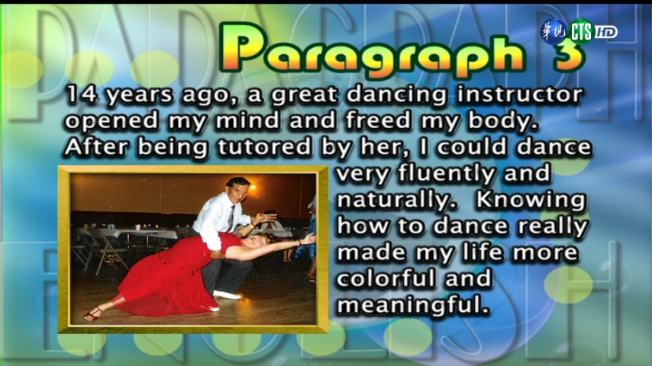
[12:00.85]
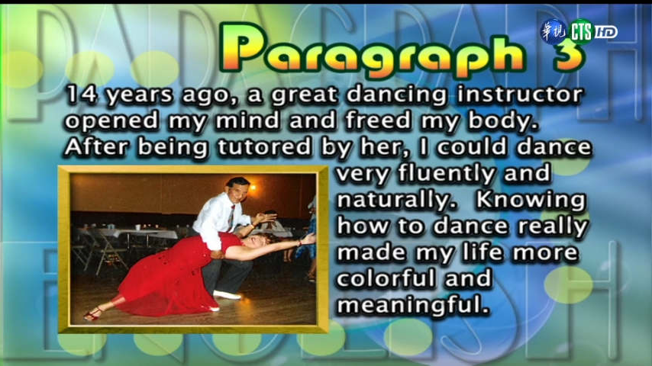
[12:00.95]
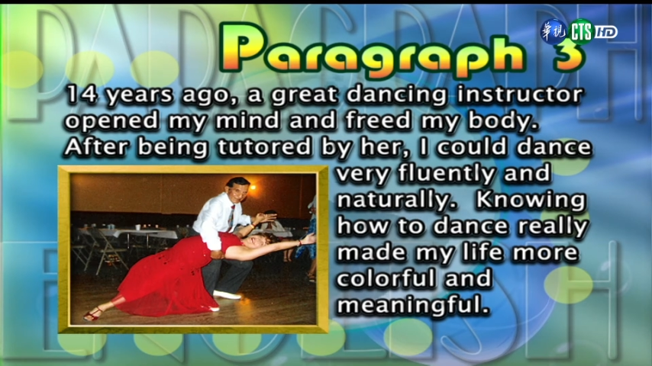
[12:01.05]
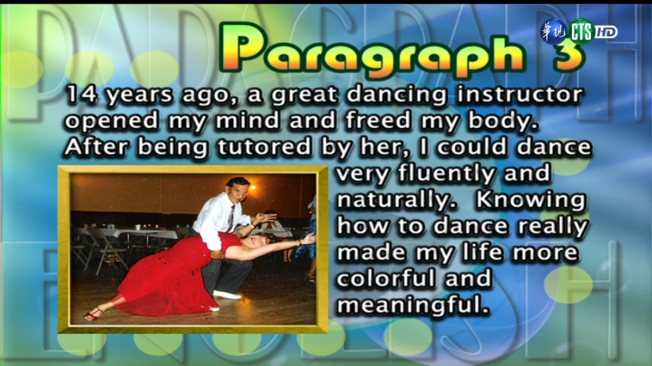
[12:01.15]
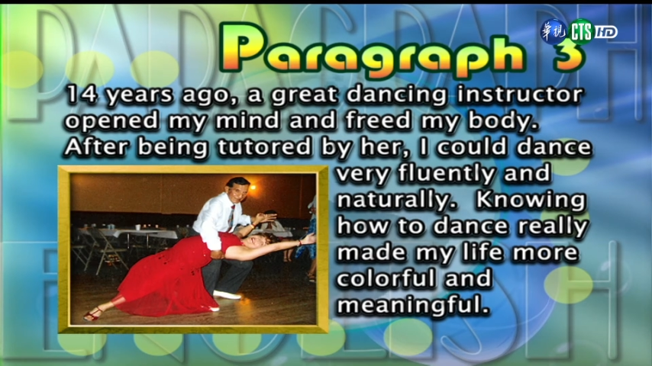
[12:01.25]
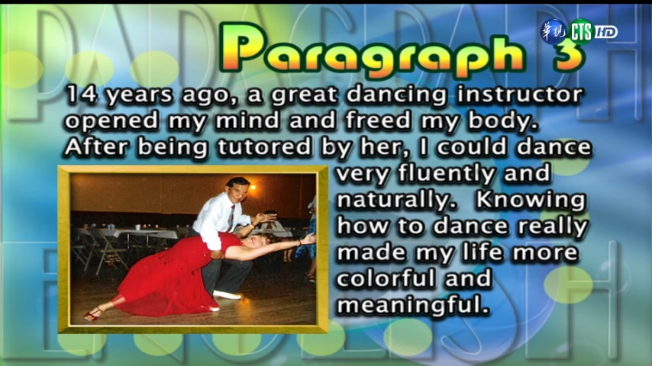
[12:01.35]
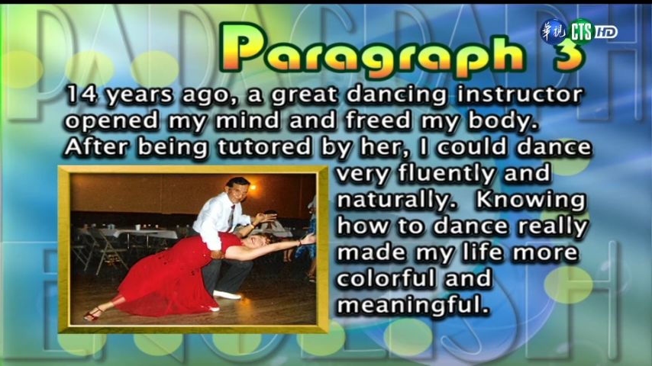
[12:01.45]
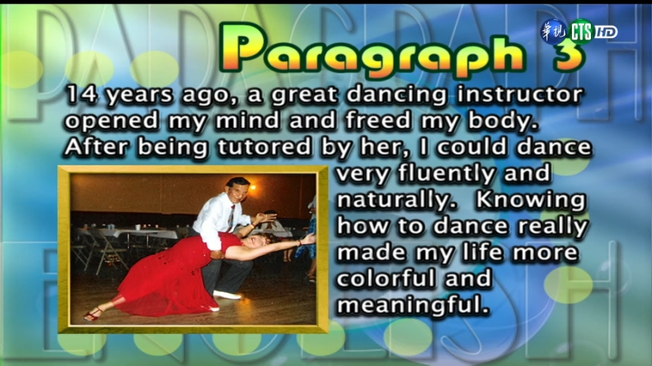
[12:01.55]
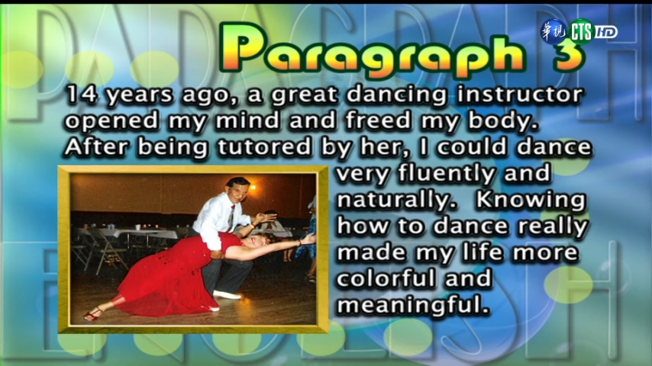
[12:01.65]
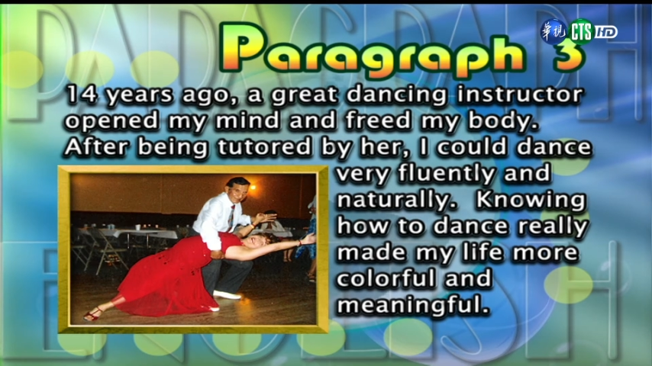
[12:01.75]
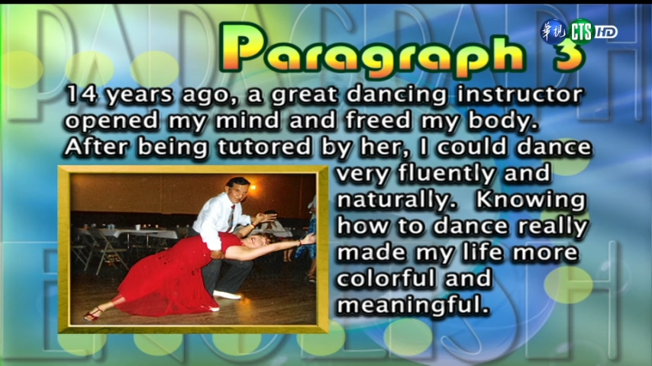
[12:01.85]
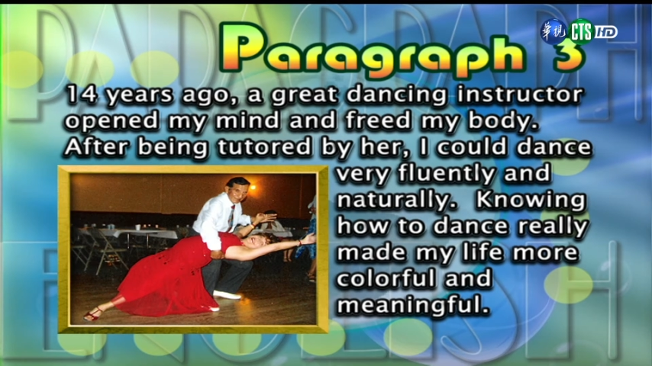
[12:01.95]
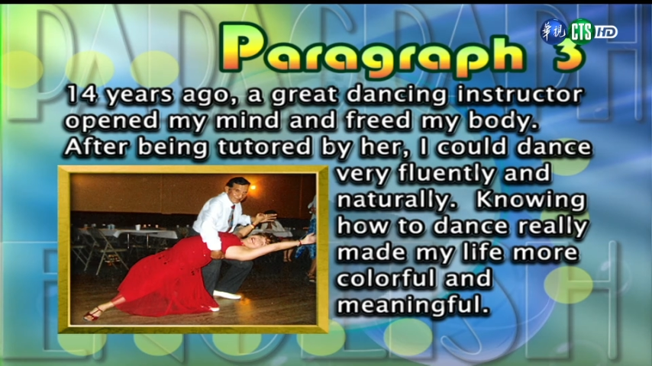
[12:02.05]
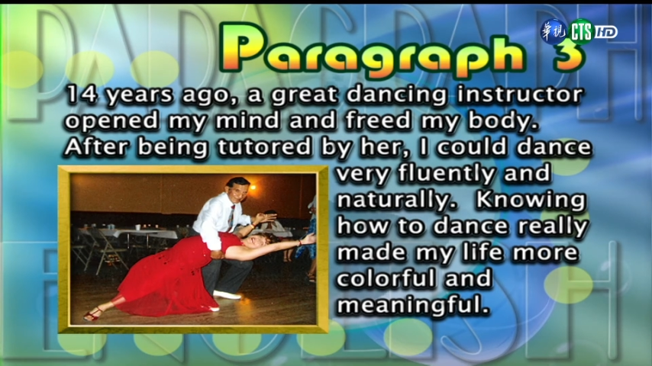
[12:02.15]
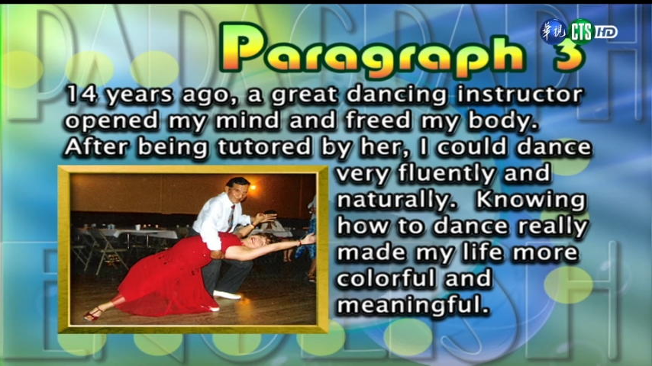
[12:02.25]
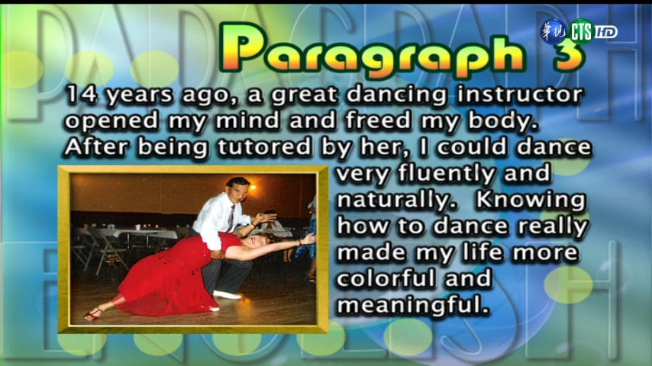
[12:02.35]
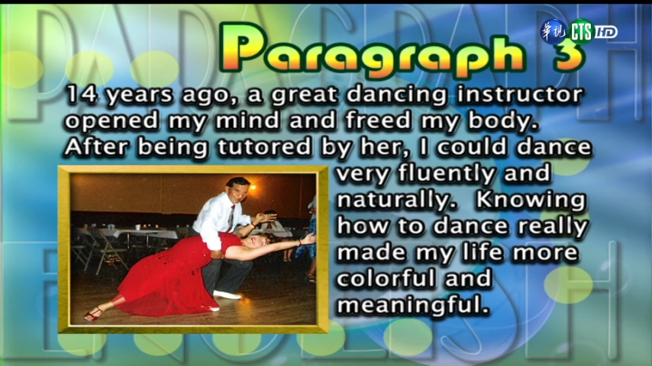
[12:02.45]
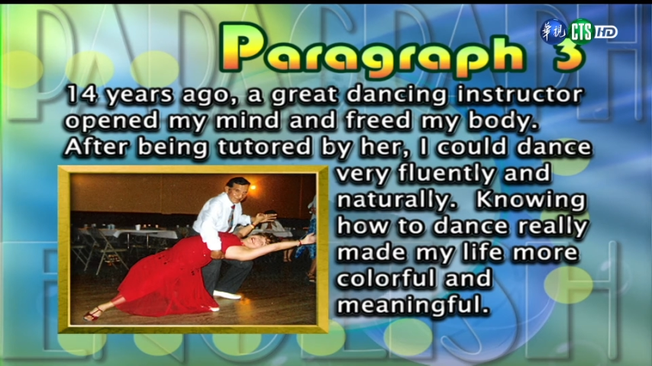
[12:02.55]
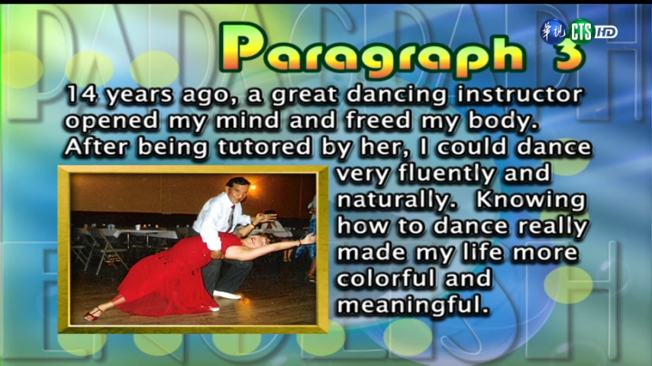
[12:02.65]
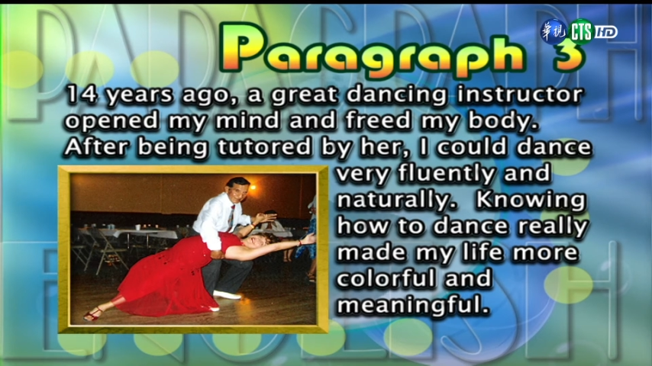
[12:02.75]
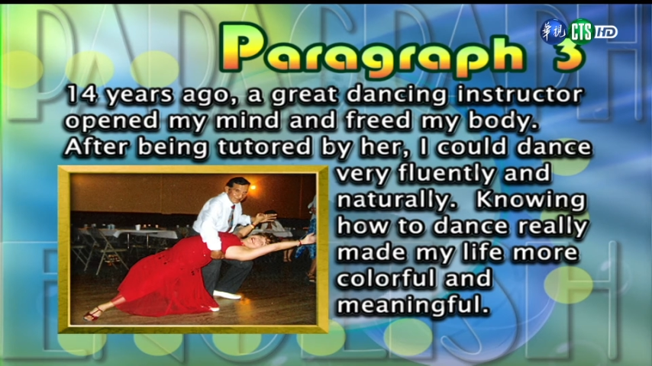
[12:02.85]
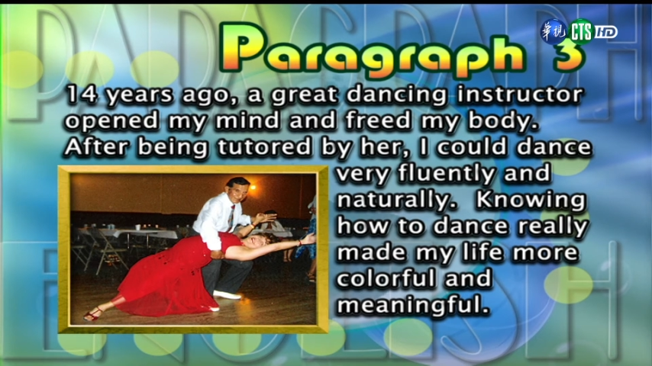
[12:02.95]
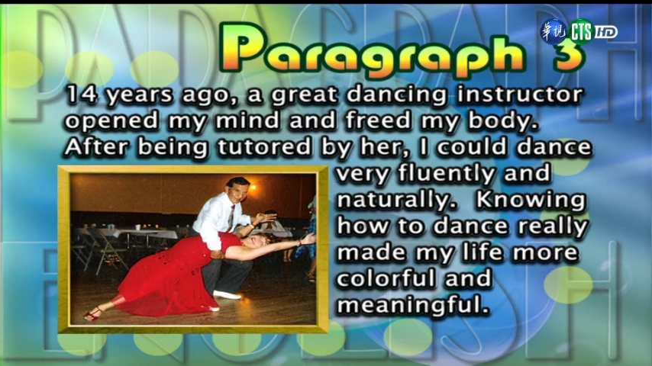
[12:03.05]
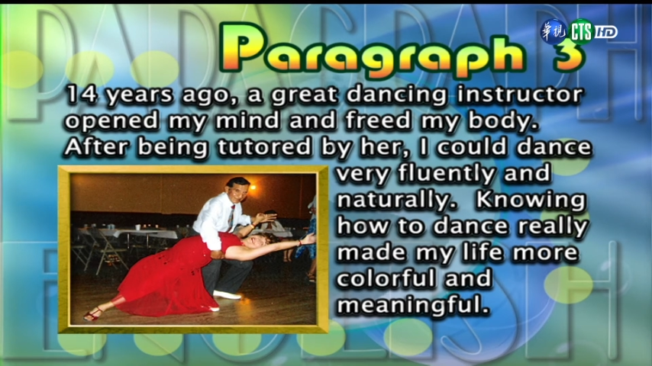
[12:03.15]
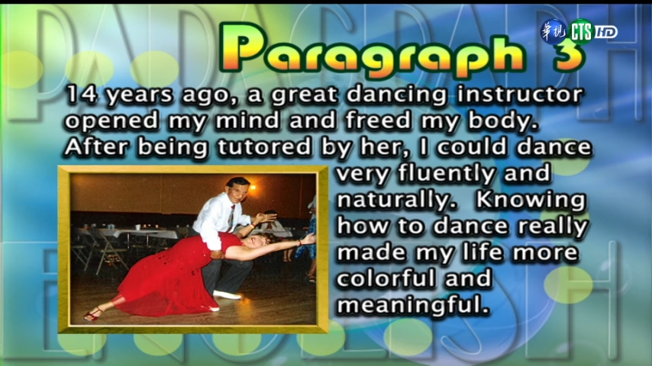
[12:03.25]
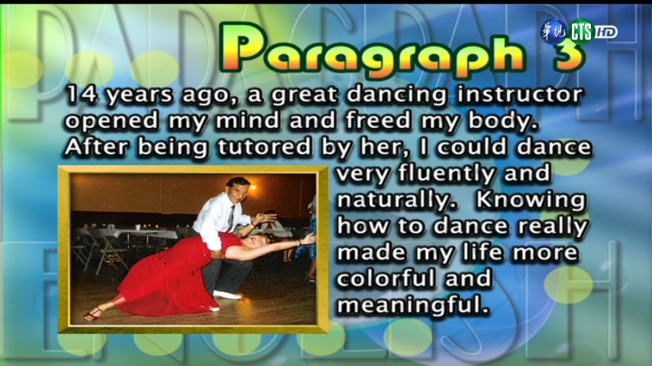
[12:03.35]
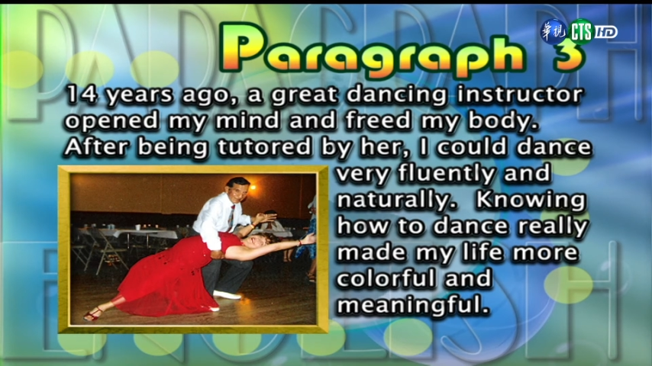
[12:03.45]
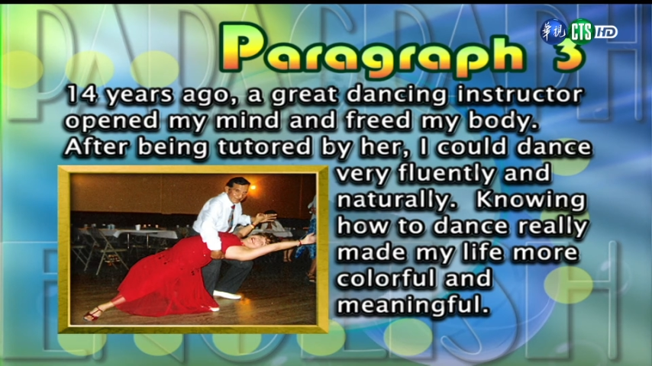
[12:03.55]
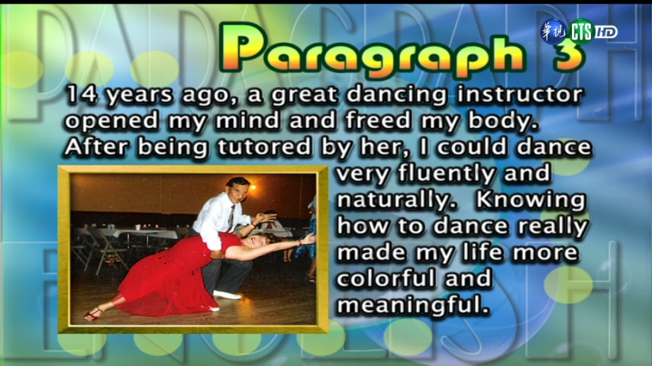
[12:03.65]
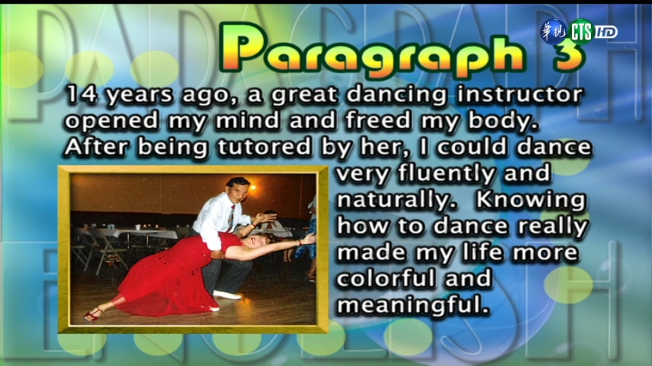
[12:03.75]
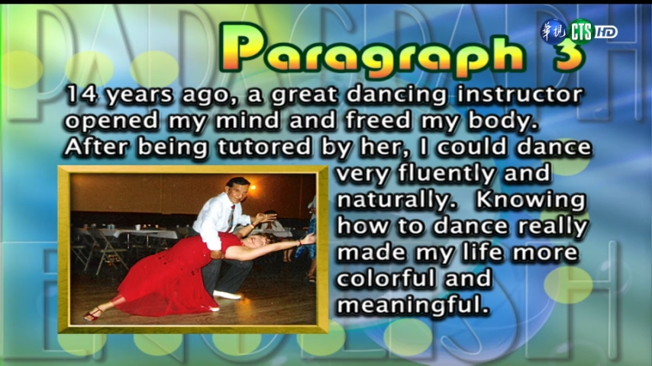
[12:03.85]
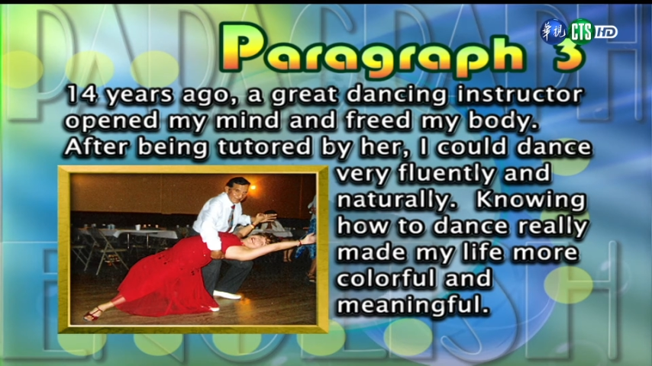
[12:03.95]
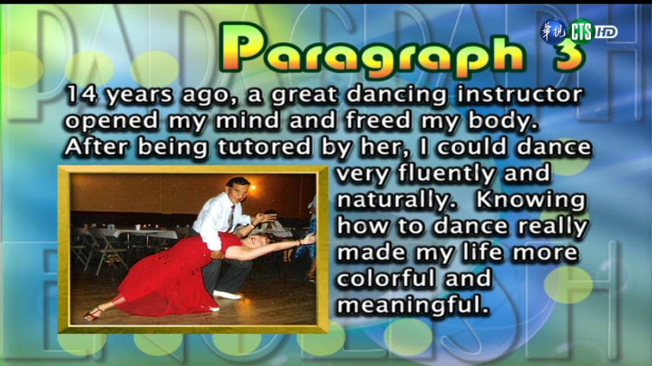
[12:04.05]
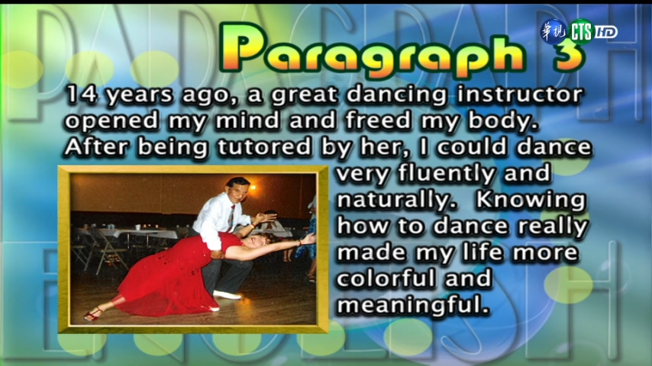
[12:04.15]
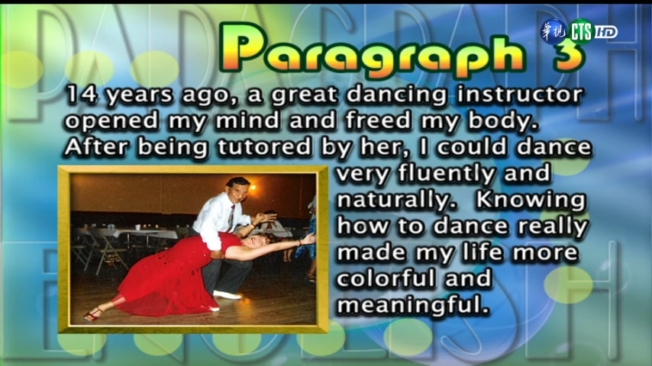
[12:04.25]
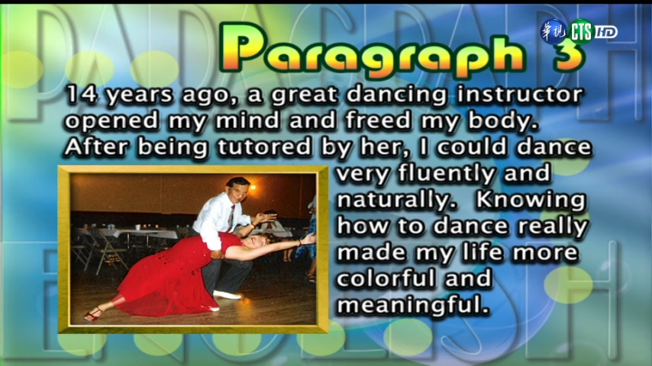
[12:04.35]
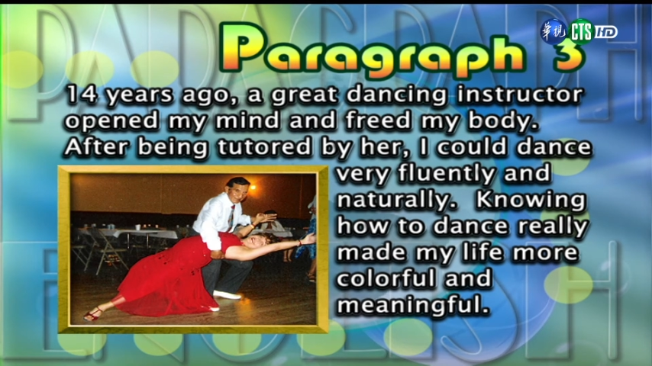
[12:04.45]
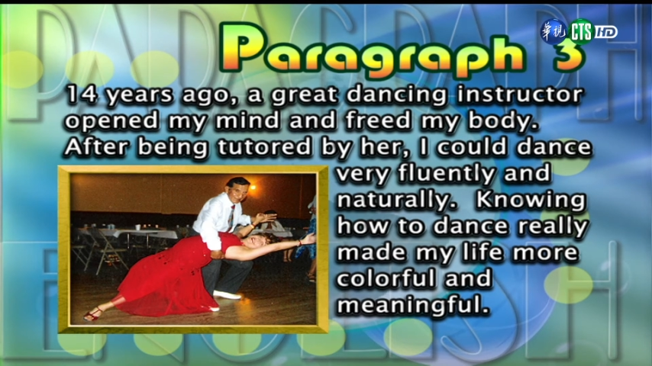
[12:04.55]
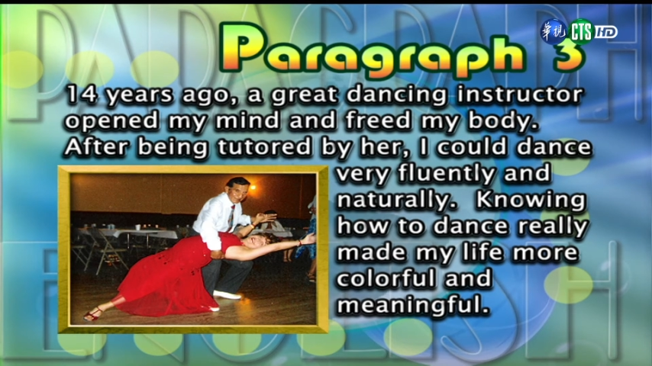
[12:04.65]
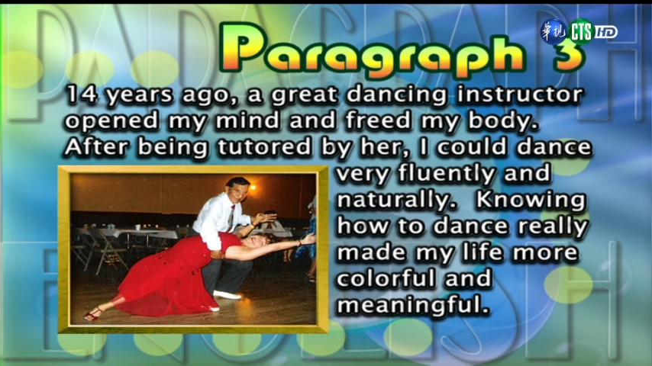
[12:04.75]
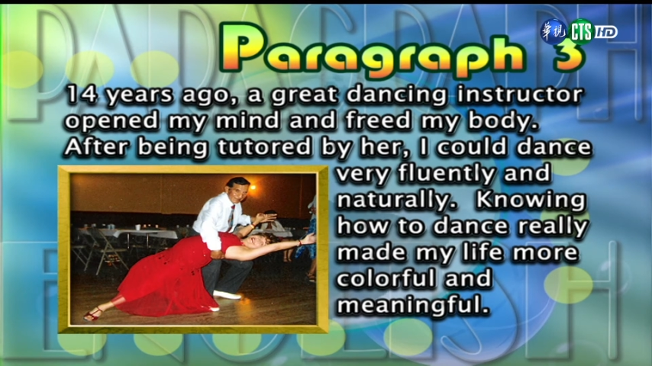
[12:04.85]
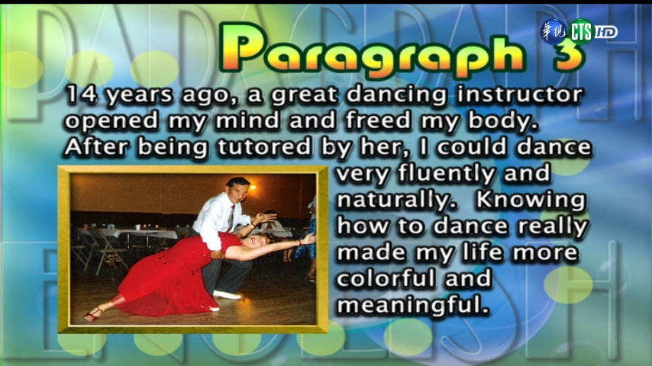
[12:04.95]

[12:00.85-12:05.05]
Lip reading: No face is visible, so there are no lips to read.